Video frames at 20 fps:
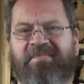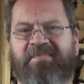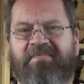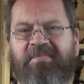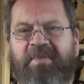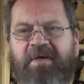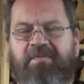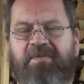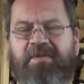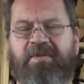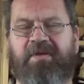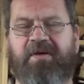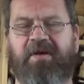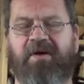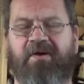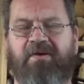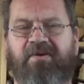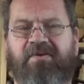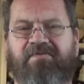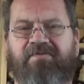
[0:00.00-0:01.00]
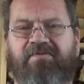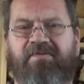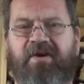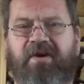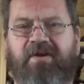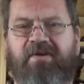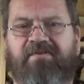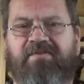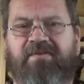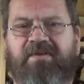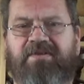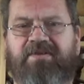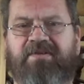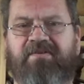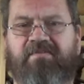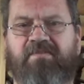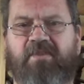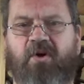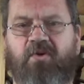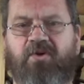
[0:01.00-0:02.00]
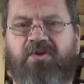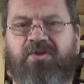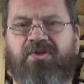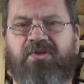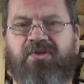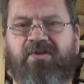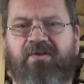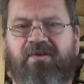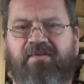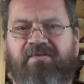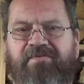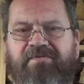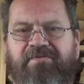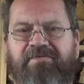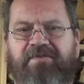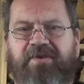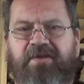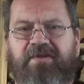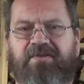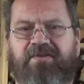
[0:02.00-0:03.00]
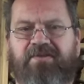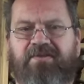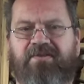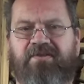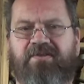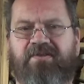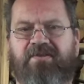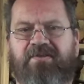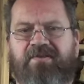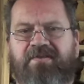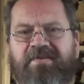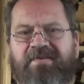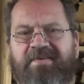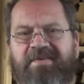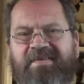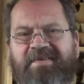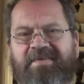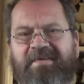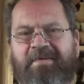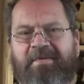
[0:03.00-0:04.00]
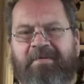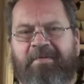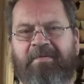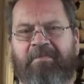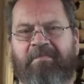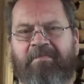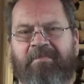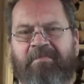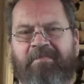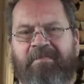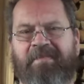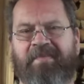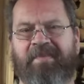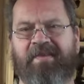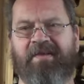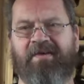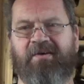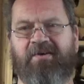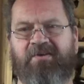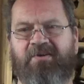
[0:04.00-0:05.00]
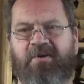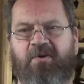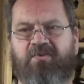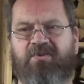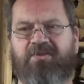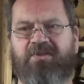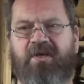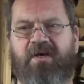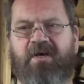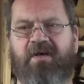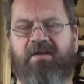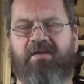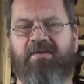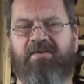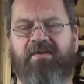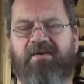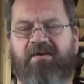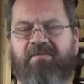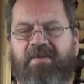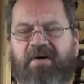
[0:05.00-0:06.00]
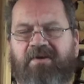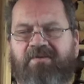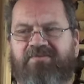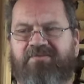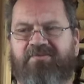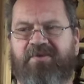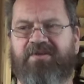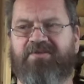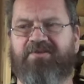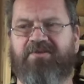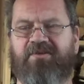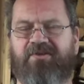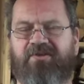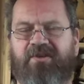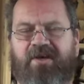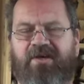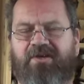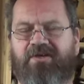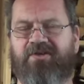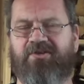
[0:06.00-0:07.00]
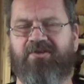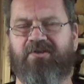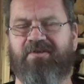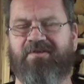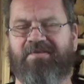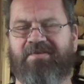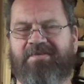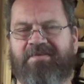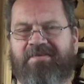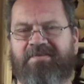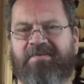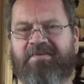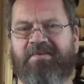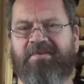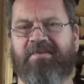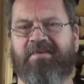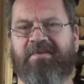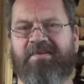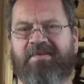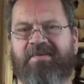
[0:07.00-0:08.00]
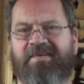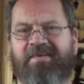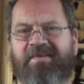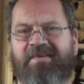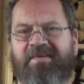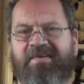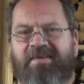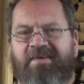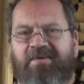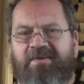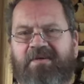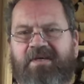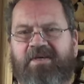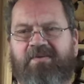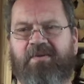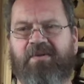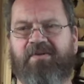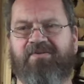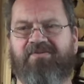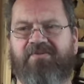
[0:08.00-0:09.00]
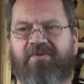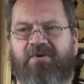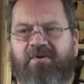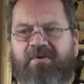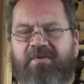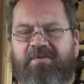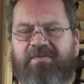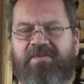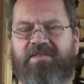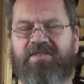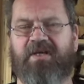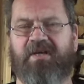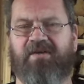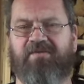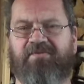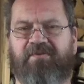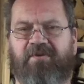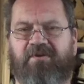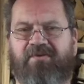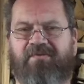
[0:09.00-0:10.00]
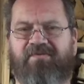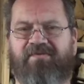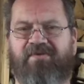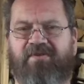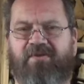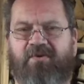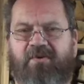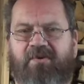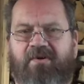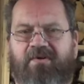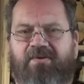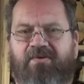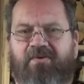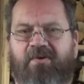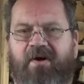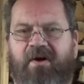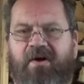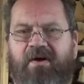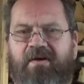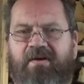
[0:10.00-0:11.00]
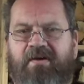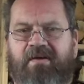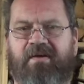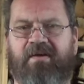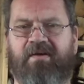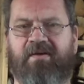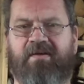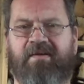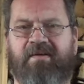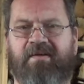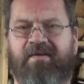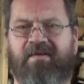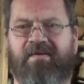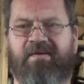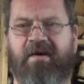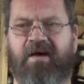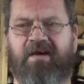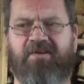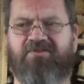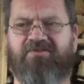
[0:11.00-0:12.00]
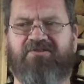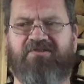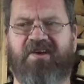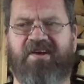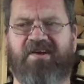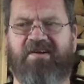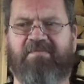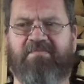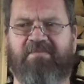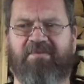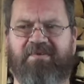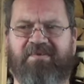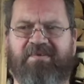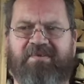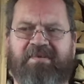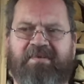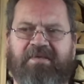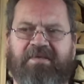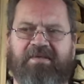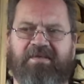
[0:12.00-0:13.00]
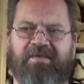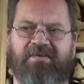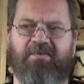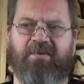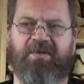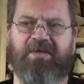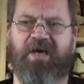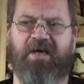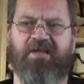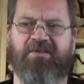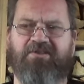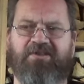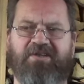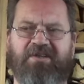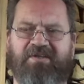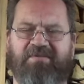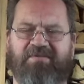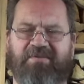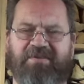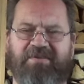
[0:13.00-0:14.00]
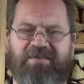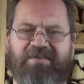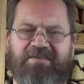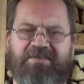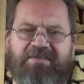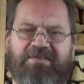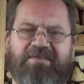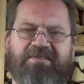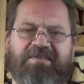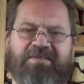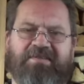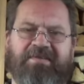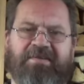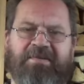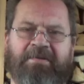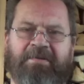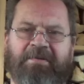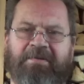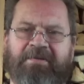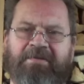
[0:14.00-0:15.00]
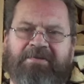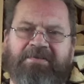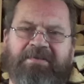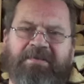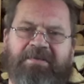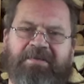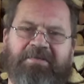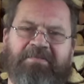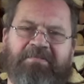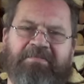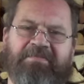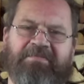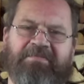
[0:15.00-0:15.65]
Maybe they are afraid of his emotional fits. Oh, don't say anything about resignation. No, he will throw himself on the floor crying. It's terrible. We can't deal with this. See?